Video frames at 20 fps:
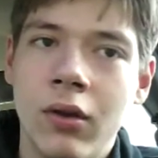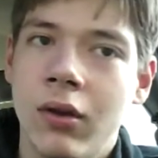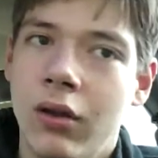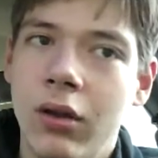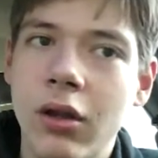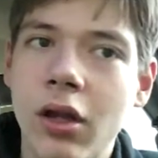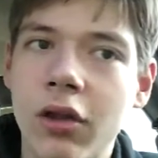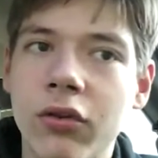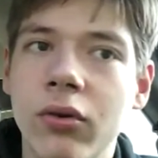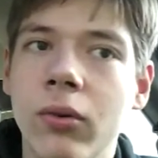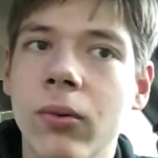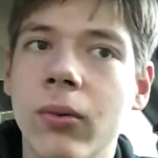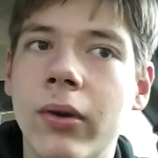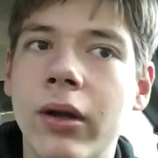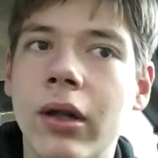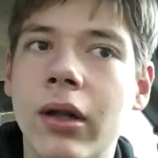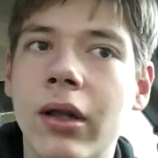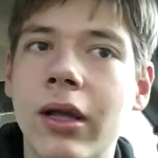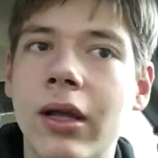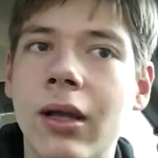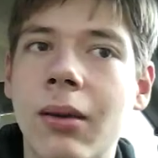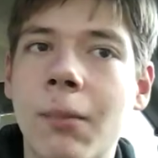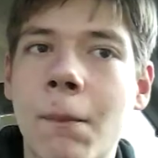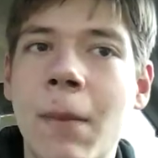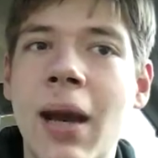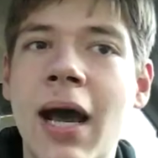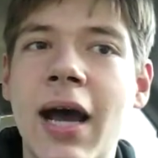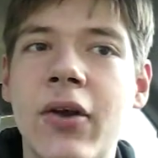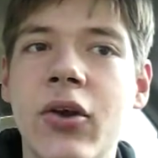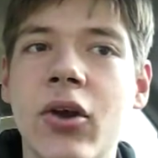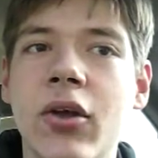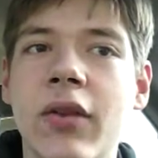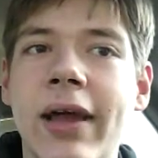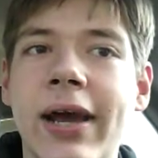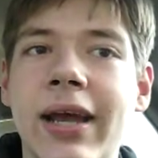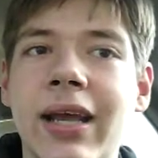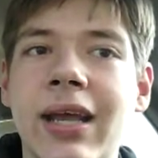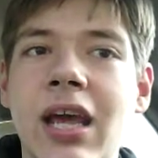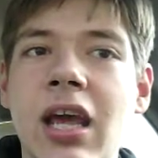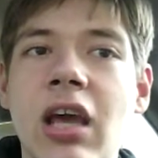doesn't really matter in
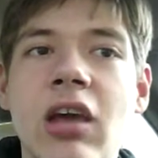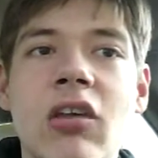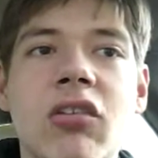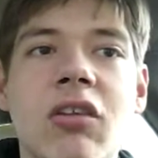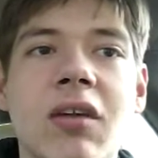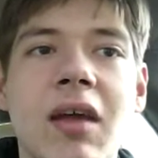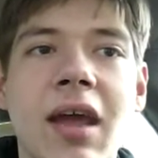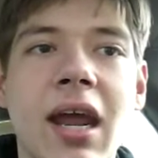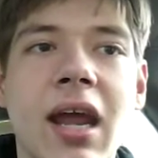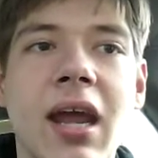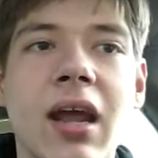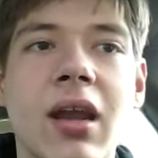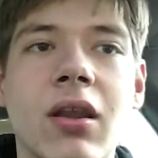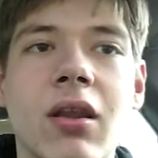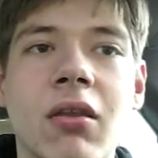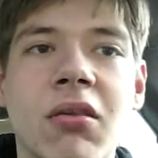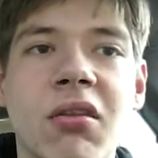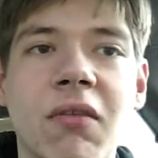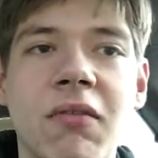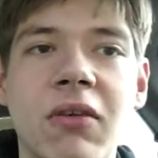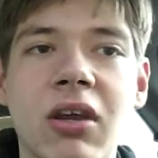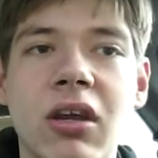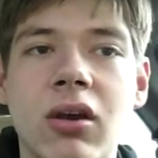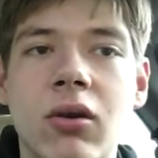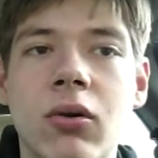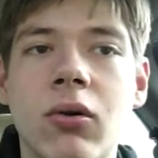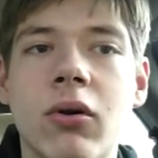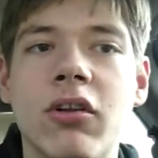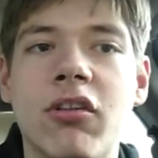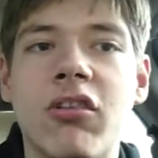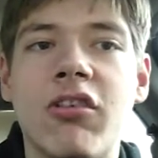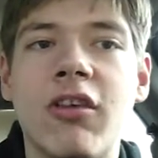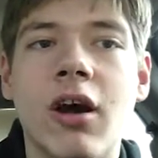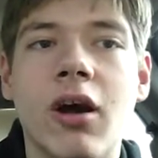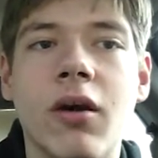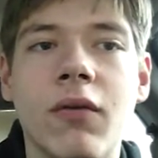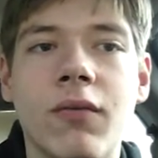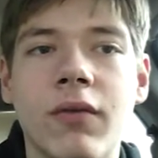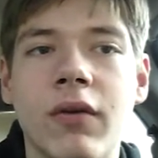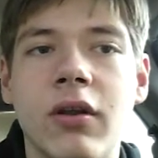that case, and the vehicle
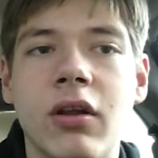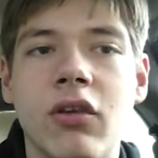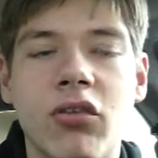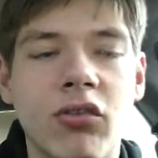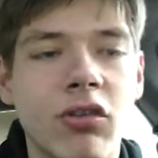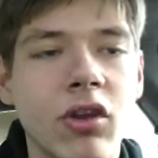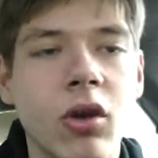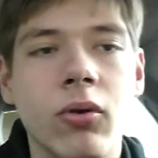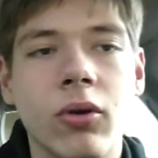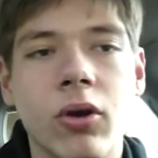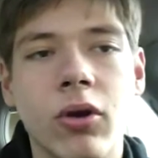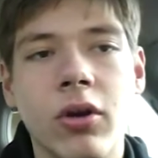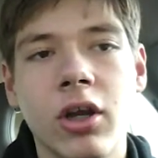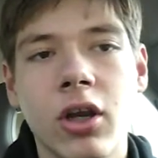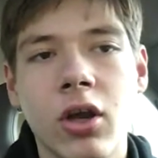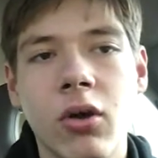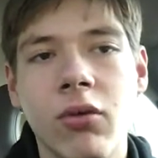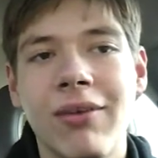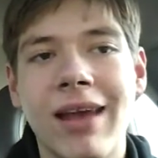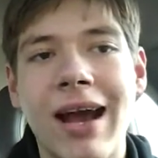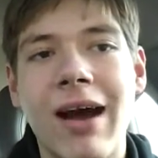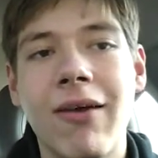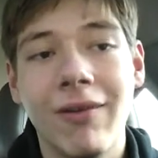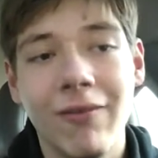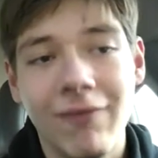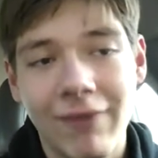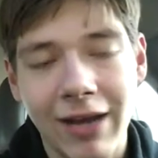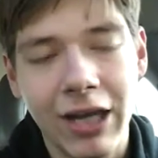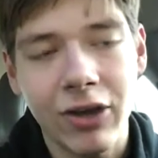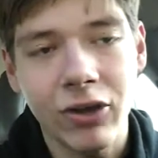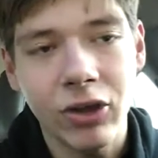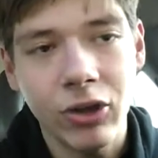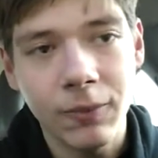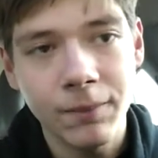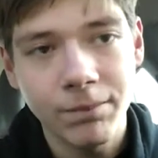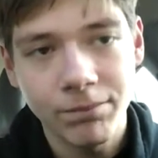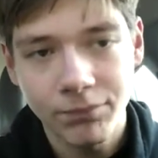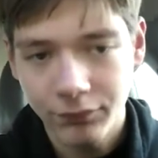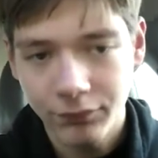itself is still going to go down in value.